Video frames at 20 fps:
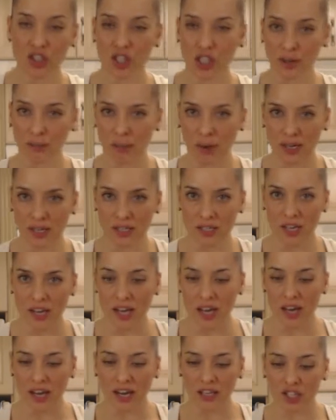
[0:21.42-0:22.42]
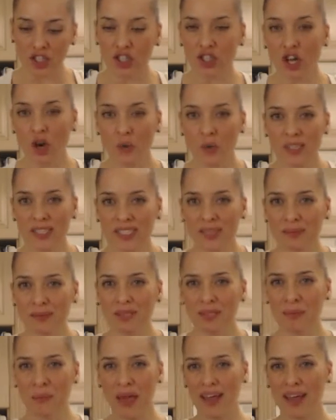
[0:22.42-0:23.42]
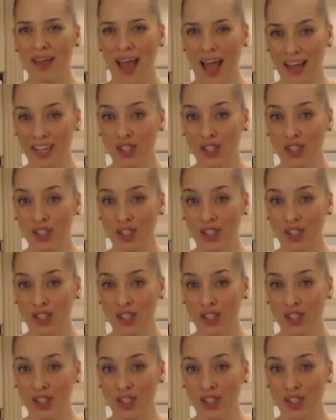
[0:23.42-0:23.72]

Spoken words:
chicken breast, and I just always seem to make